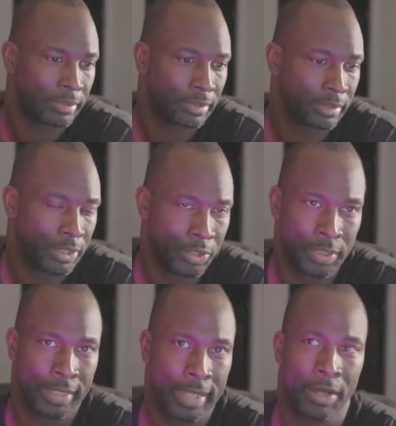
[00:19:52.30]
because you
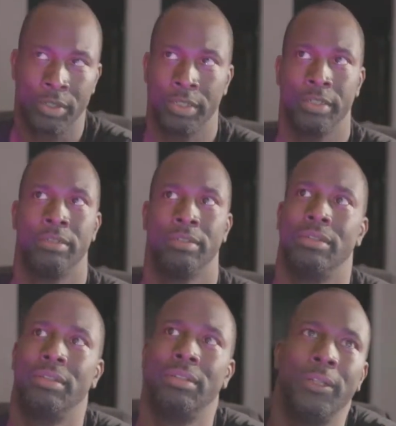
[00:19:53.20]
think how could
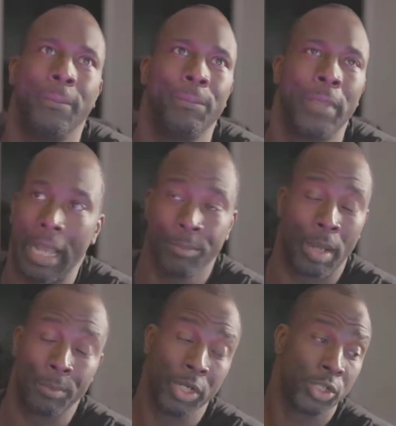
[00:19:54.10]
I'm,
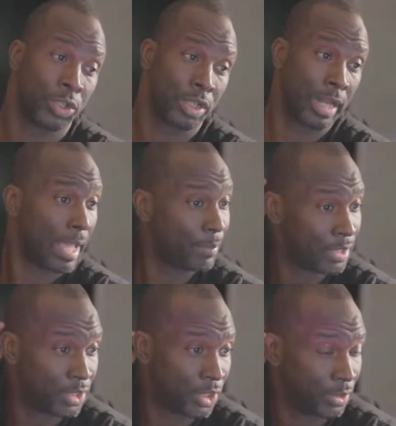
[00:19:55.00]
I'm pretty sure it's going to happen
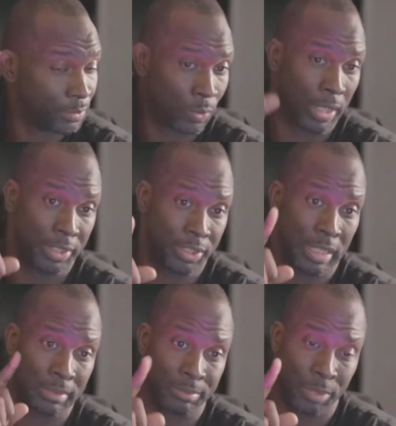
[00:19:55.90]
this year watch I,
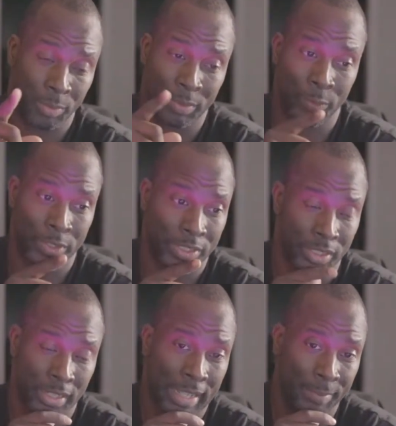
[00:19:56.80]
mark my words it's
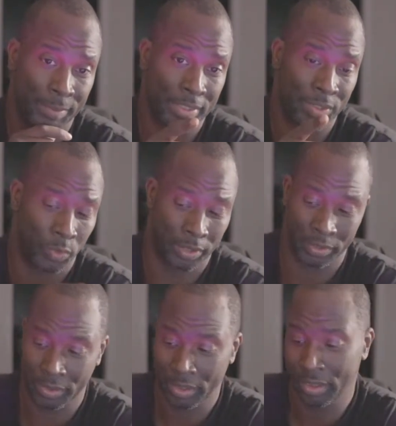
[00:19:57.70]
going to happen this winter
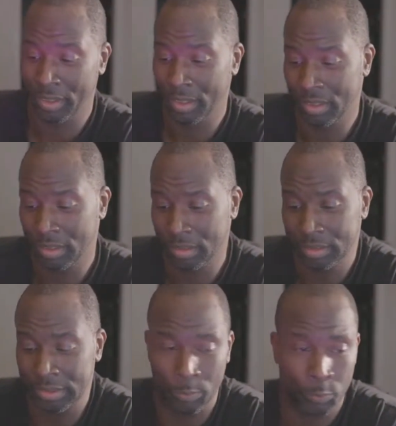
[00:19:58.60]

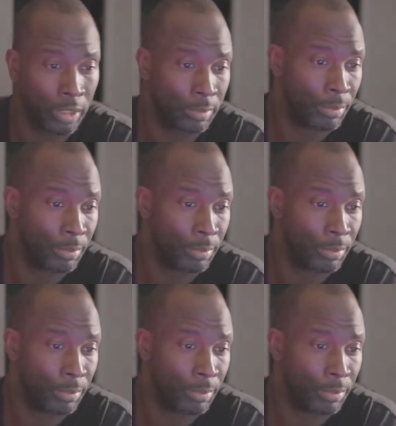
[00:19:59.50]
somewhere in